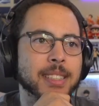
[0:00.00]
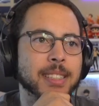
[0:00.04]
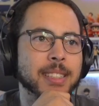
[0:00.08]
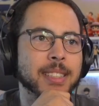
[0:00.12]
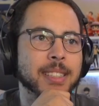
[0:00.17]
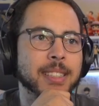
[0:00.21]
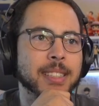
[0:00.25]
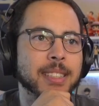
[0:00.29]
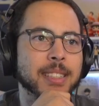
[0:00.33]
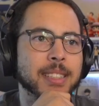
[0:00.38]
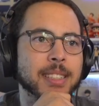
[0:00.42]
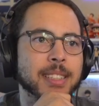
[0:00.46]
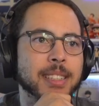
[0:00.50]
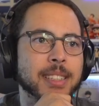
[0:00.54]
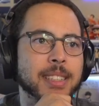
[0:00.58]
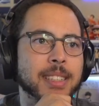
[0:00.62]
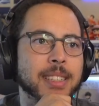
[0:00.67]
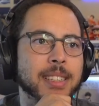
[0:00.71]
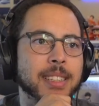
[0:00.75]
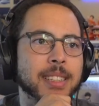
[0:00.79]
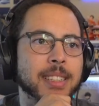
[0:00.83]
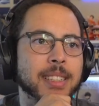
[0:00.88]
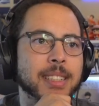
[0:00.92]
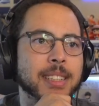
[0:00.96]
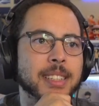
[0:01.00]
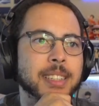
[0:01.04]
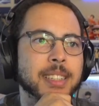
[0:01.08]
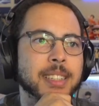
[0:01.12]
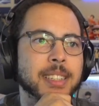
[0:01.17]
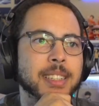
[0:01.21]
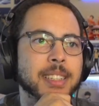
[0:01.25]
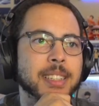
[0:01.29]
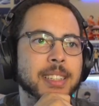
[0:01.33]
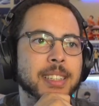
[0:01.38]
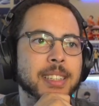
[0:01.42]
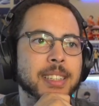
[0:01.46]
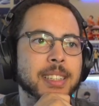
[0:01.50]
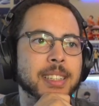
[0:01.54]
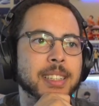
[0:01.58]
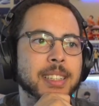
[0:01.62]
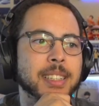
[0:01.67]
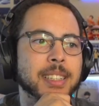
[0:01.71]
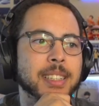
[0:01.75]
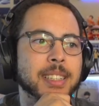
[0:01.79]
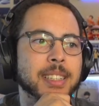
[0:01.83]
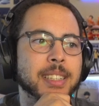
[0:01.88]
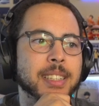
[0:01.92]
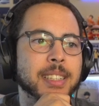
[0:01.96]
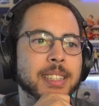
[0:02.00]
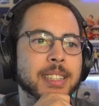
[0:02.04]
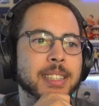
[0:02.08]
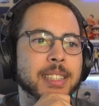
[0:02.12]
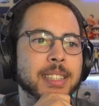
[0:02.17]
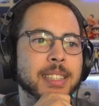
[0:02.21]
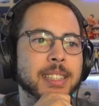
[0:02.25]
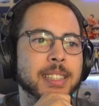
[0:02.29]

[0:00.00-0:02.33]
Nobody speaks.